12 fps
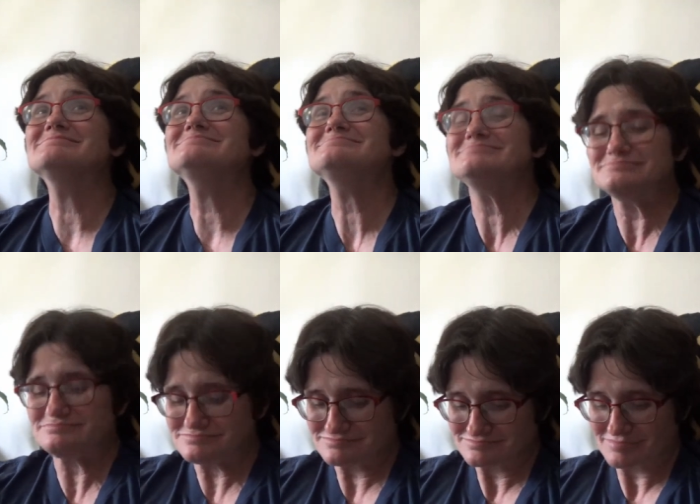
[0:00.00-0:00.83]
Oh,
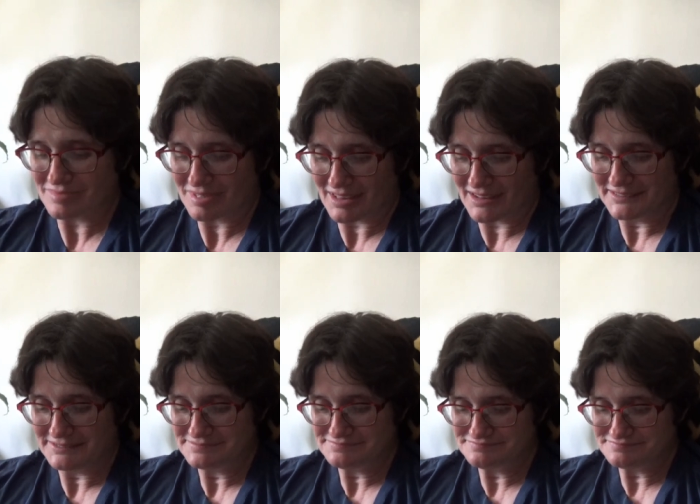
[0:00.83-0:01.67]
I didn't
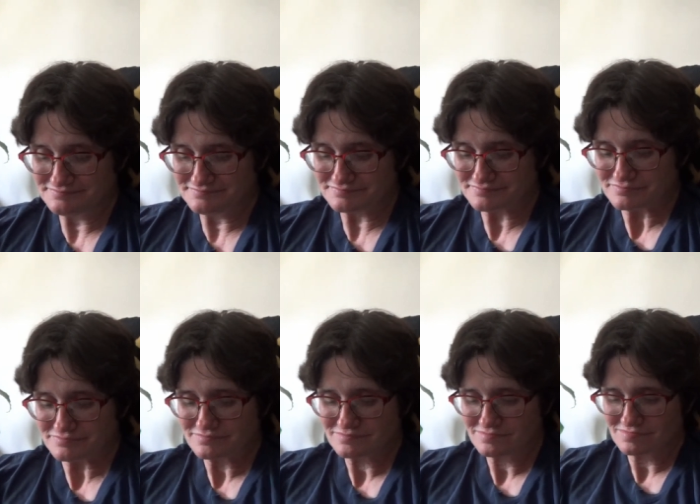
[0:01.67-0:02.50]
know if we heard you or
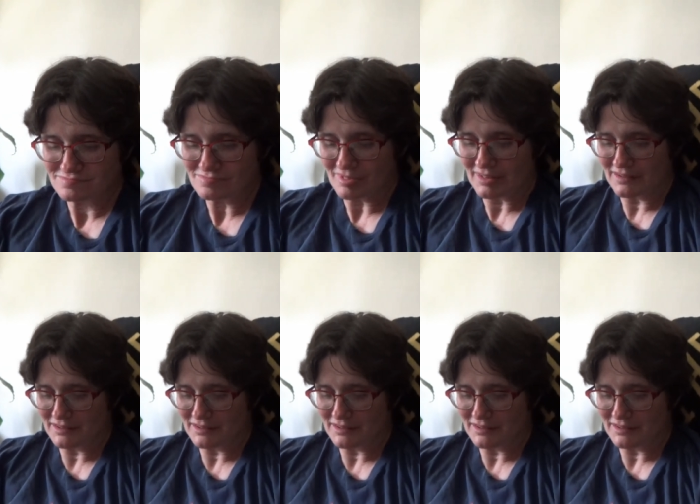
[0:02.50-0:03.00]
not. Okay.